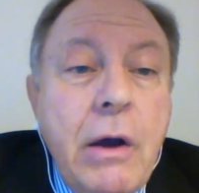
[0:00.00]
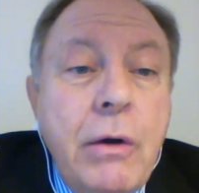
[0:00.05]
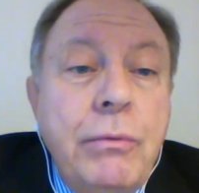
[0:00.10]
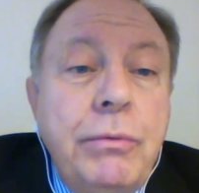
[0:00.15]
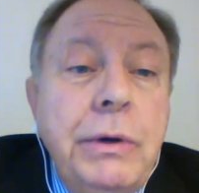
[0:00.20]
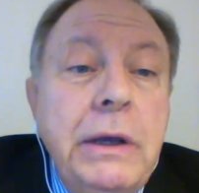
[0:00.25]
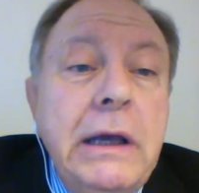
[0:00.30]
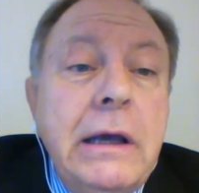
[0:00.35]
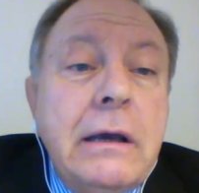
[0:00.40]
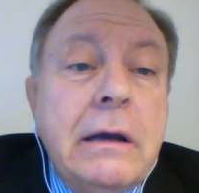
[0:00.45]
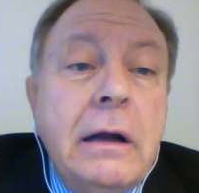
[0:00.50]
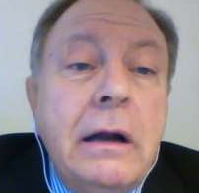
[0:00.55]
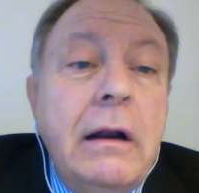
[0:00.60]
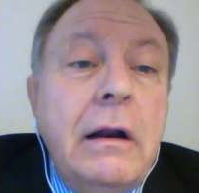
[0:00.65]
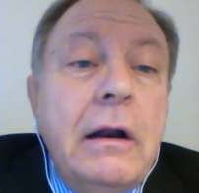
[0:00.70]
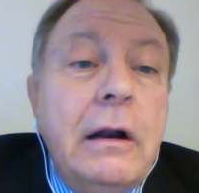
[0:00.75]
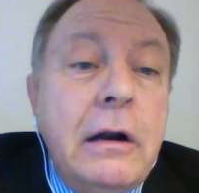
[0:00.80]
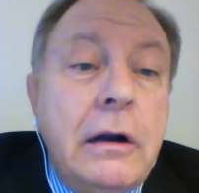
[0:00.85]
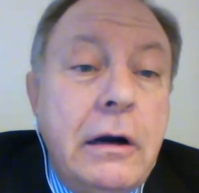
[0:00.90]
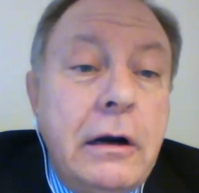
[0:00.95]
we can
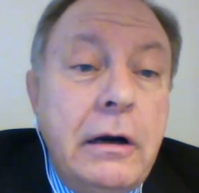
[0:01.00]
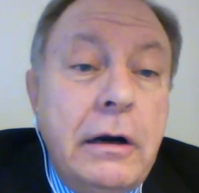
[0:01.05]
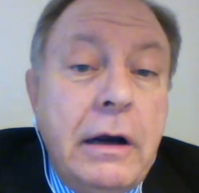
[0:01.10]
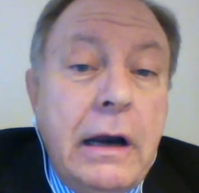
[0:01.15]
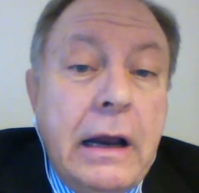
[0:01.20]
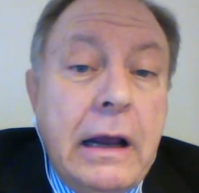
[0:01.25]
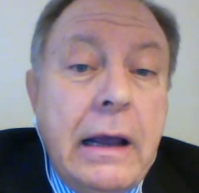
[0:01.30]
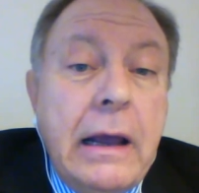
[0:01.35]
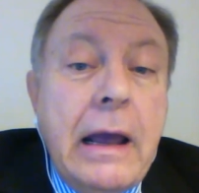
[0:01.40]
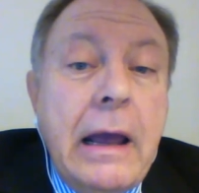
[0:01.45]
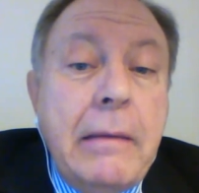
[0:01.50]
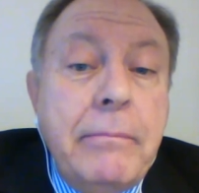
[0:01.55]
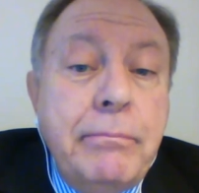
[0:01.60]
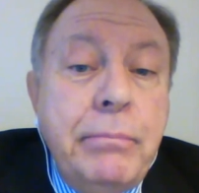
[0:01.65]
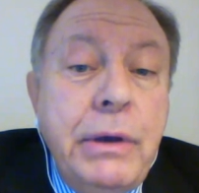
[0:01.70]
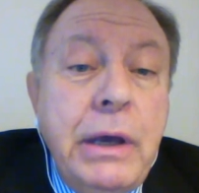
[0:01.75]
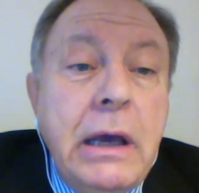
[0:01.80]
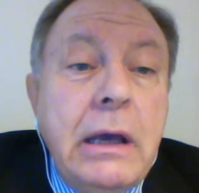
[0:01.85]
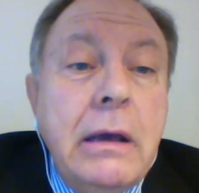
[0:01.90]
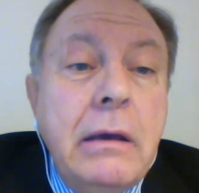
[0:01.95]
learn a
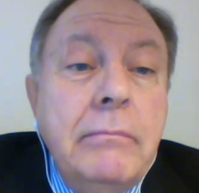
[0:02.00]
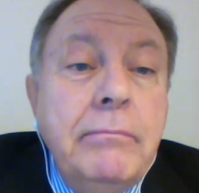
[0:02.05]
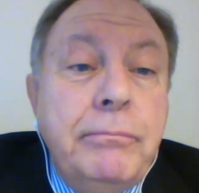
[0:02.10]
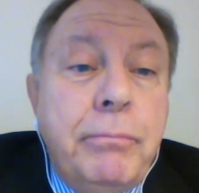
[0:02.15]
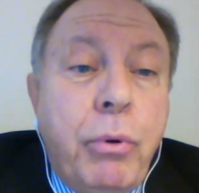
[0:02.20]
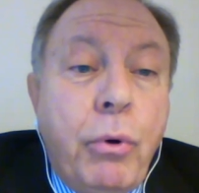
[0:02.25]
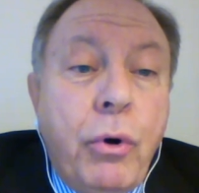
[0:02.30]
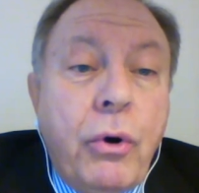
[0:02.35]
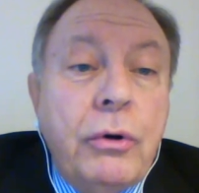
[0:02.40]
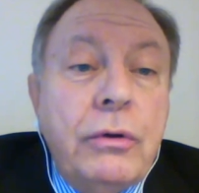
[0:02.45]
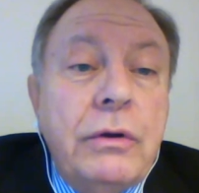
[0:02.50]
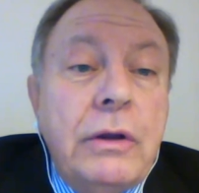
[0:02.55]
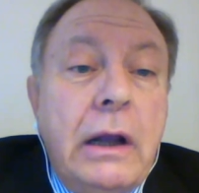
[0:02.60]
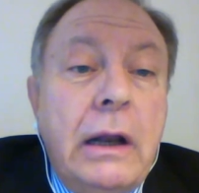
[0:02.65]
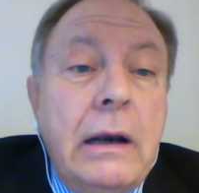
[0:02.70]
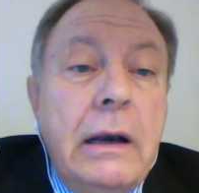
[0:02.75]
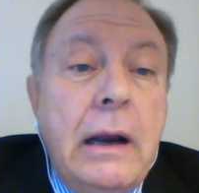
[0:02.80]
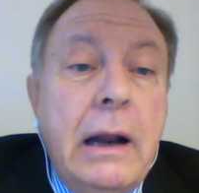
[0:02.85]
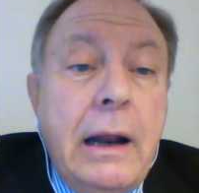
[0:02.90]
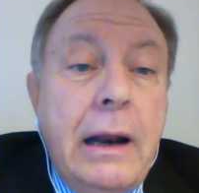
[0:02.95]
big
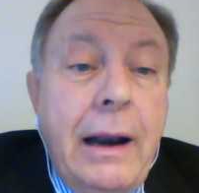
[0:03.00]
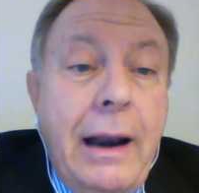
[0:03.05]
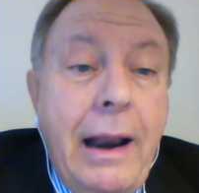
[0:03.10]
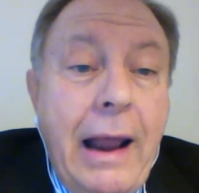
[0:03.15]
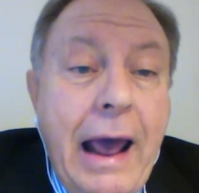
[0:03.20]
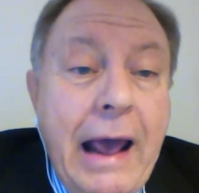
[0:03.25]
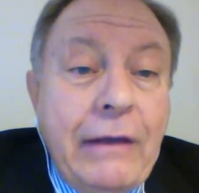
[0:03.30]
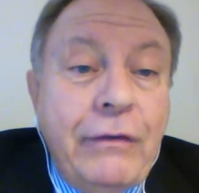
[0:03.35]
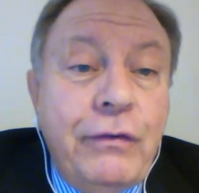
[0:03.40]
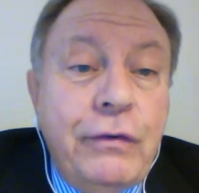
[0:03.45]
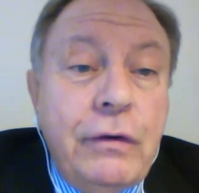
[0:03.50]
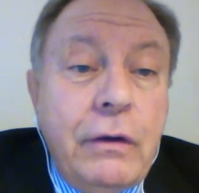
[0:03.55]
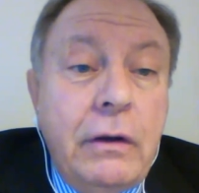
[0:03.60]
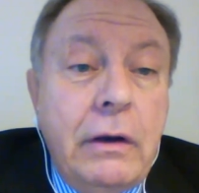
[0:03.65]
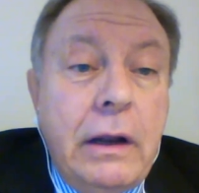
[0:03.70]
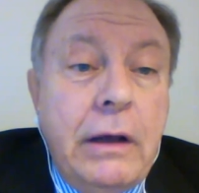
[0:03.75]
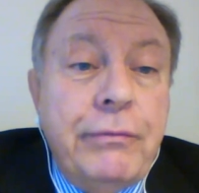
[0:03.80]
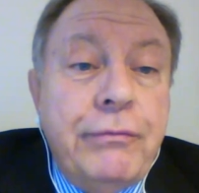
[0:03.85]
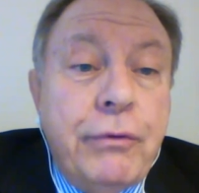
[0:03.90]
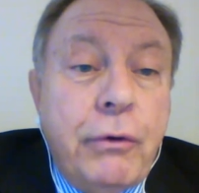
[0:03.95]
important
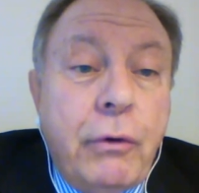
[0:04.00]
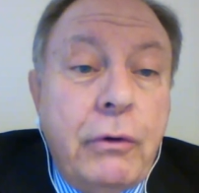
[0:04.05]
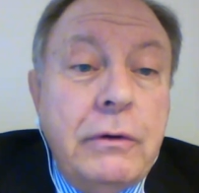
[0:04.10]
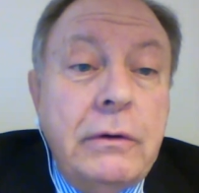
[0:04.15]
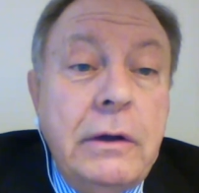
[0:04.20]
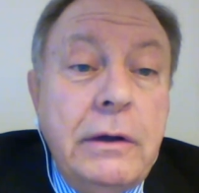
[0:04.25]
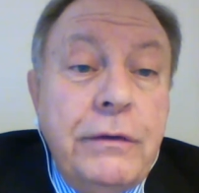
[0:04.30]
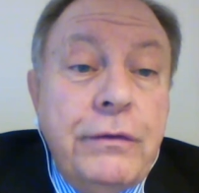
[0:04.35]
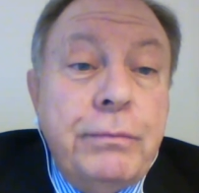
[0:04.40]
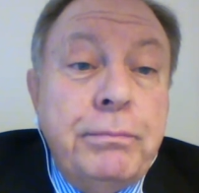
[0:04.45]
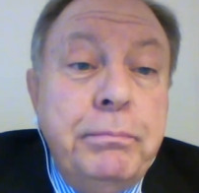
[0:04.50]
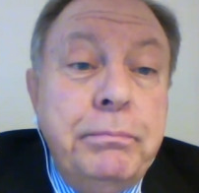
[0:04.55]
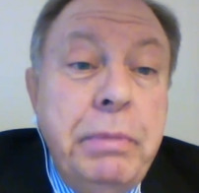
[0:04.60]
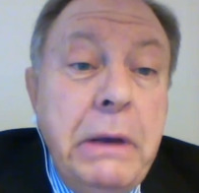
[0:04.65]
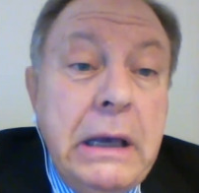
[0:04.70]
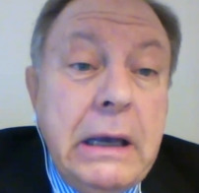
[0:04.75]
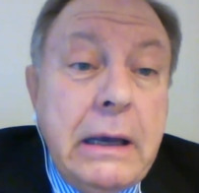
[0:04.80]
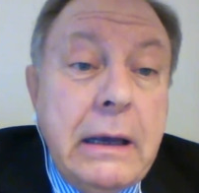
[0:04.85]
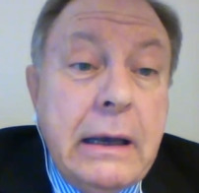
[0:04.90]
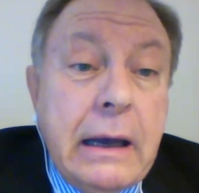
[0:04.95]
lesson for this
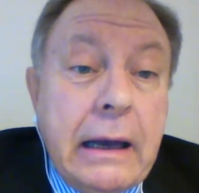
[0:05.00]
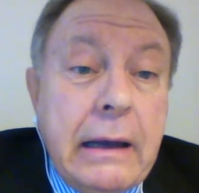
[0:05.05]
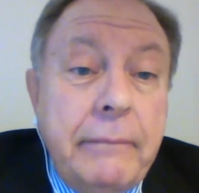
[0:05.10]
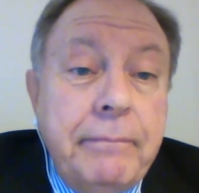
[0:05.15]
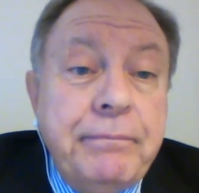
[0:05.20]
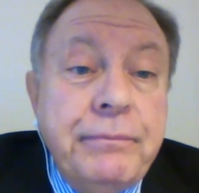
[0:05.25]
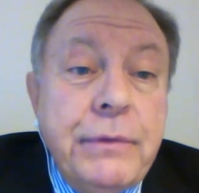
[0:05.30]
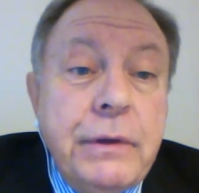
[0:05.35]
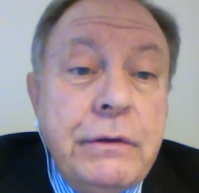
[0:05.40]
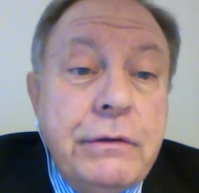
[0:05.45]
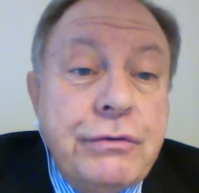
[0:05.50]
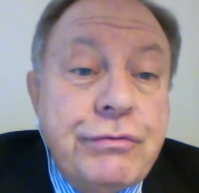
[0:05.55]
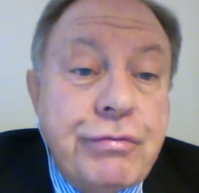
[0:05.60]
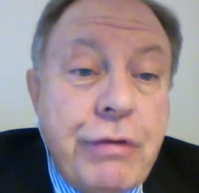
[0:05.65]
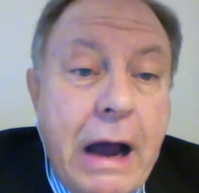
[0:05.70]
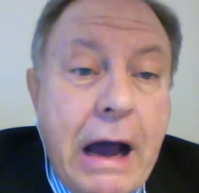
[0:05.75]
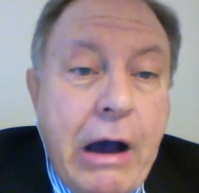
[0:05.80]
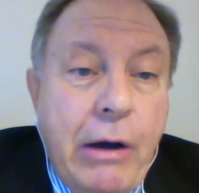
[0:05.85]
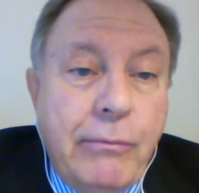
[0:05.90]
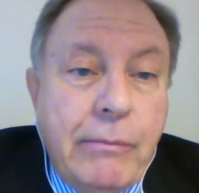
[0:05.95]
big
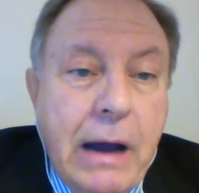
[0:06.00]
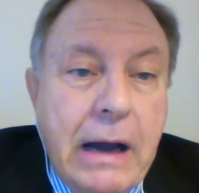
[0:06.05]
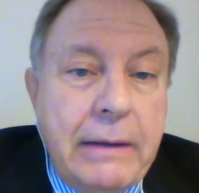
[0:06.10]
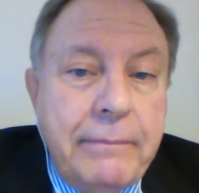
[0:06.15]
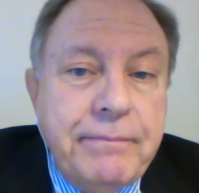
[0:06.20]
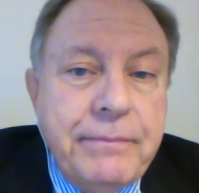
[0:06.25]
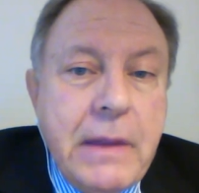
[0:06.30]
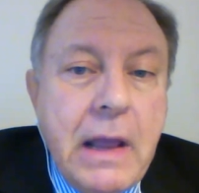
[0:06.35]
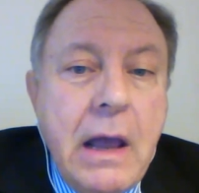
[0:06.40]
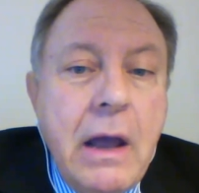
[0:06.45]
trauma,